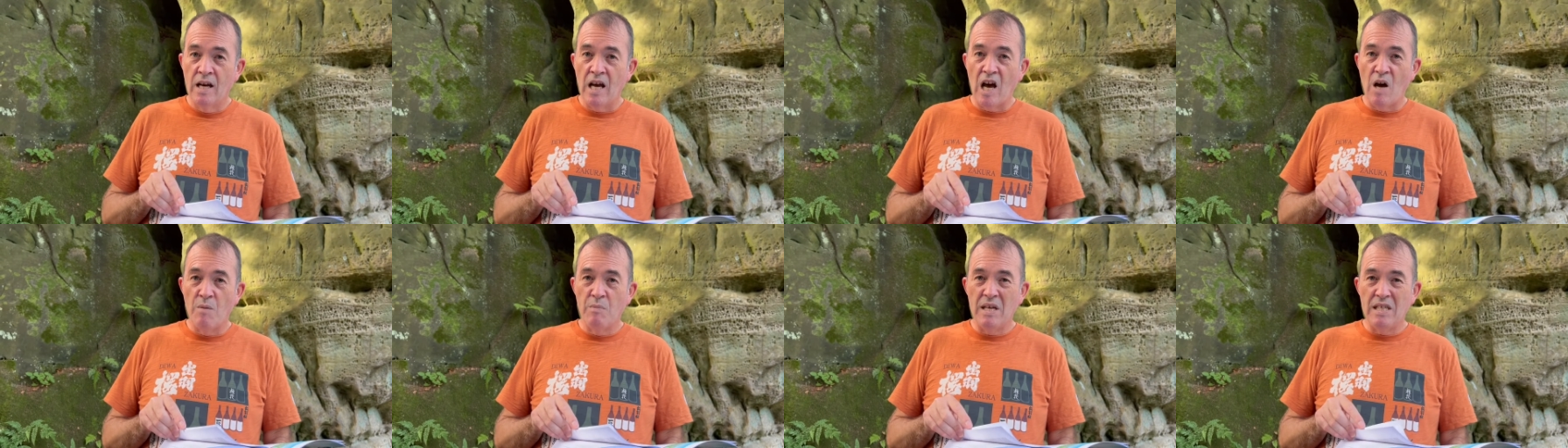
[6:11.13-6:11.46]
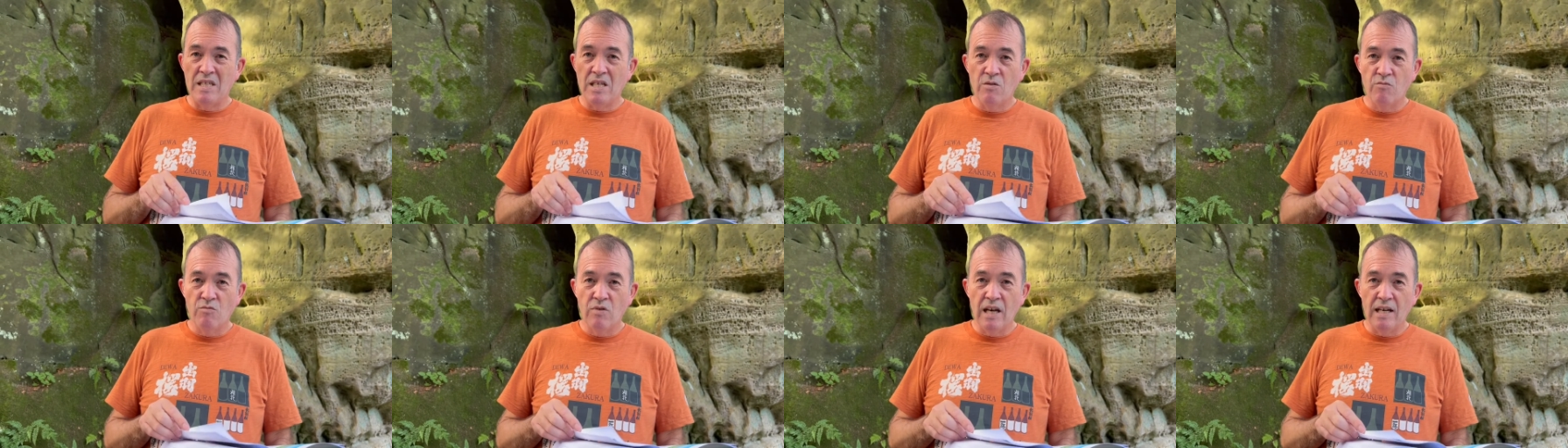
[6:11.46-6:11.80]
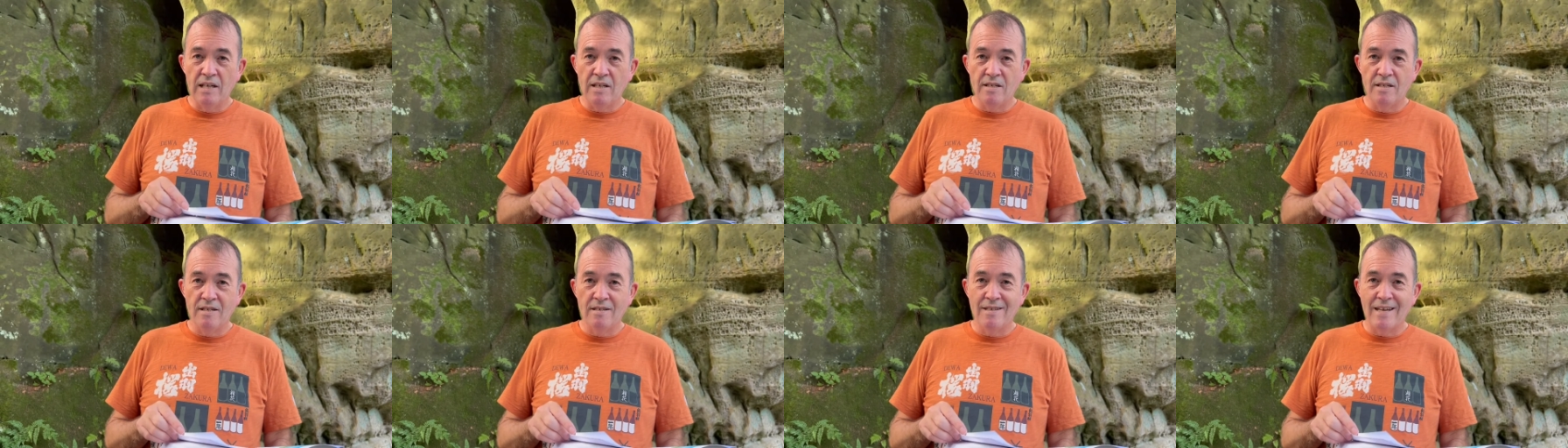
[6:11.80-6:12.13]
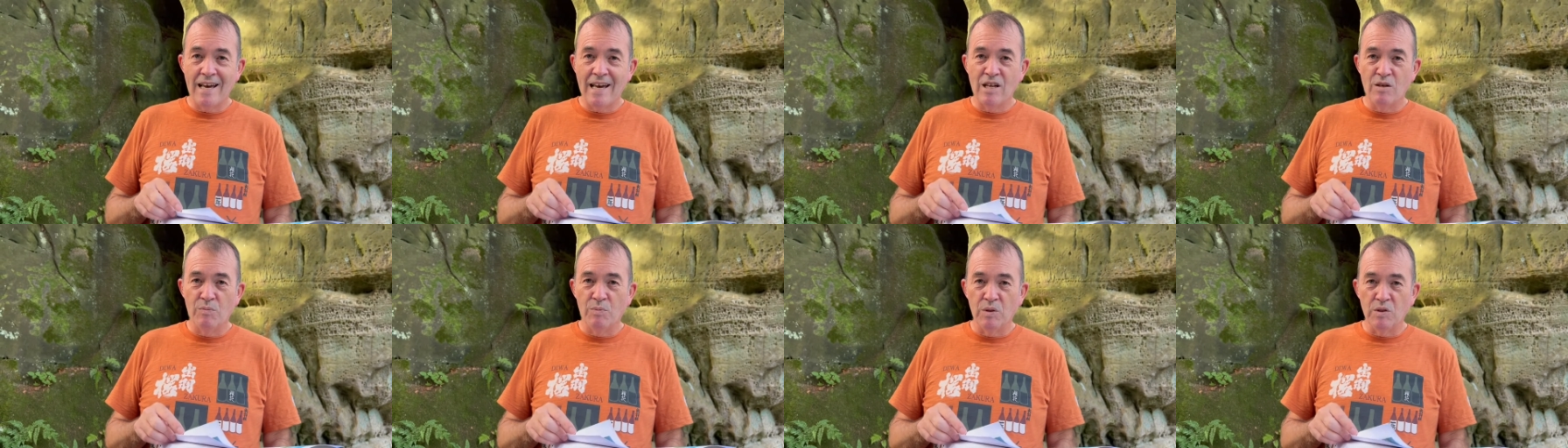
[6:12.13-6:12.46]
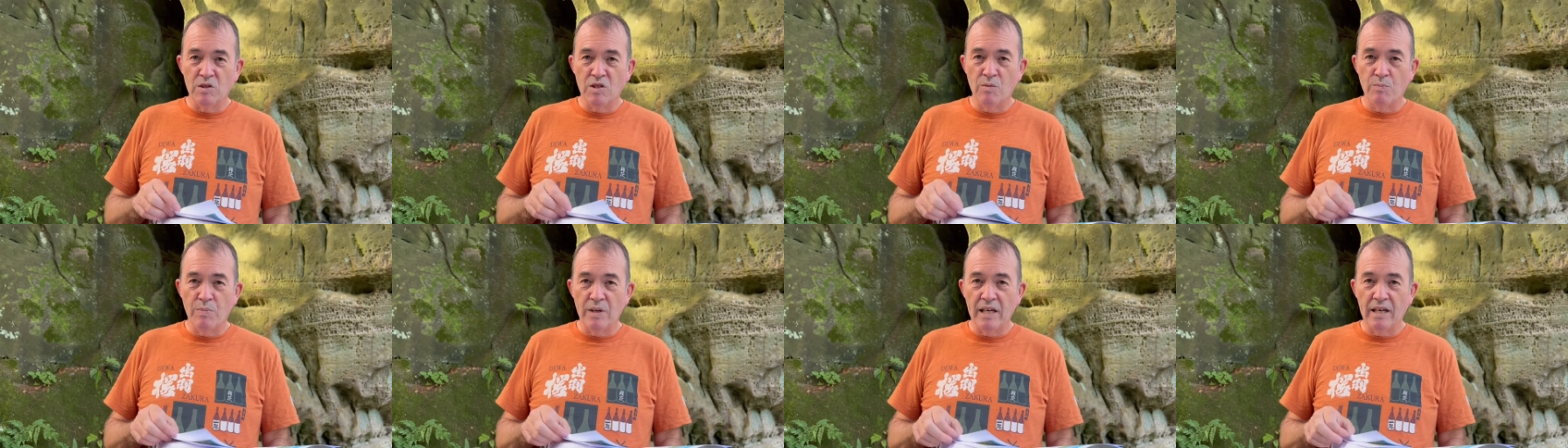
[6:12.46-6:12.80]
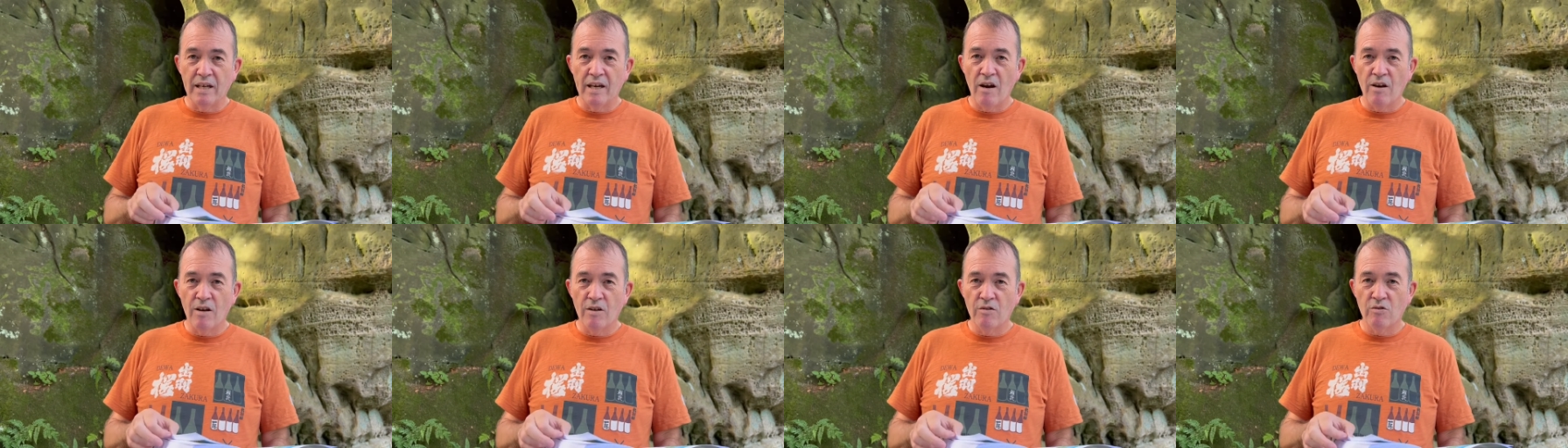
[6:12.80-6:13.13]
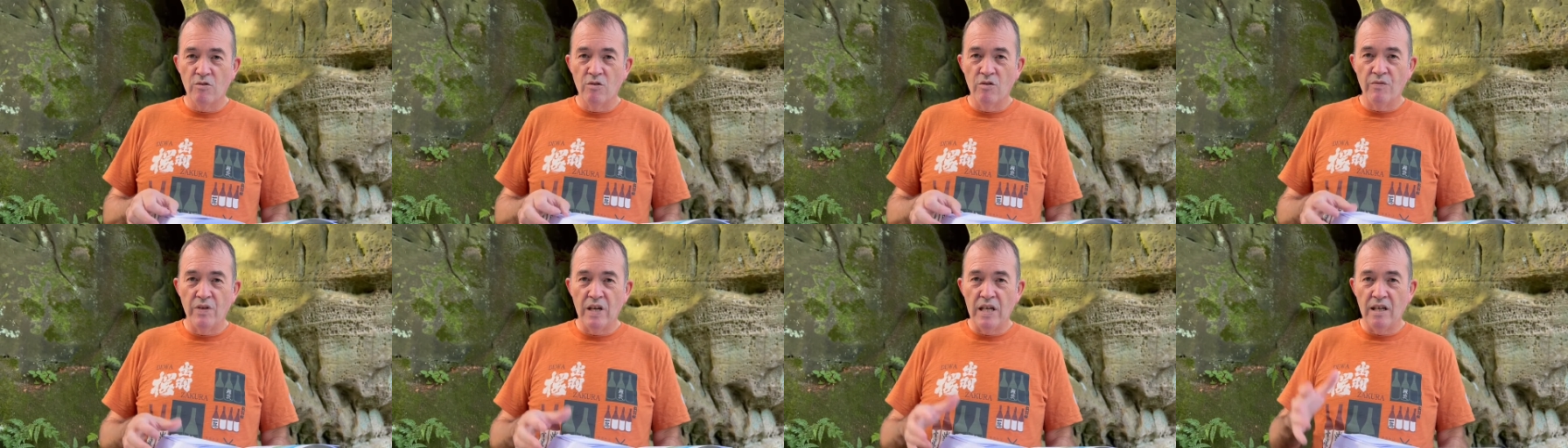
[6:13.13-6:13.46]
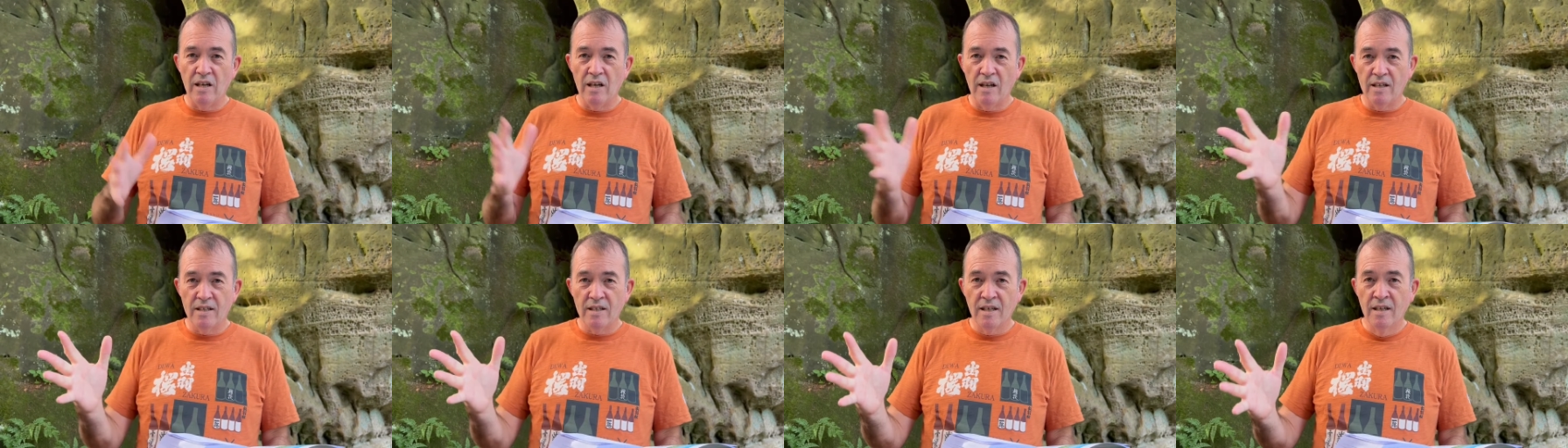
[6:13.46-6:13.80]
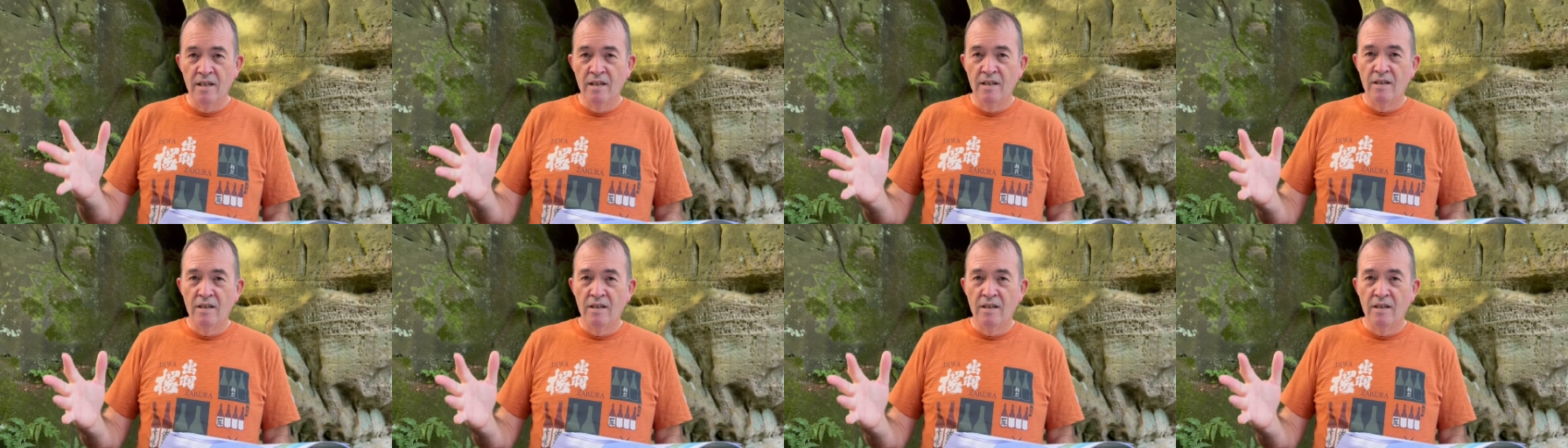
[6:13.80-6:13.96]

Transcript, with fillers: Um, is it really sustainable to be going through a vineyard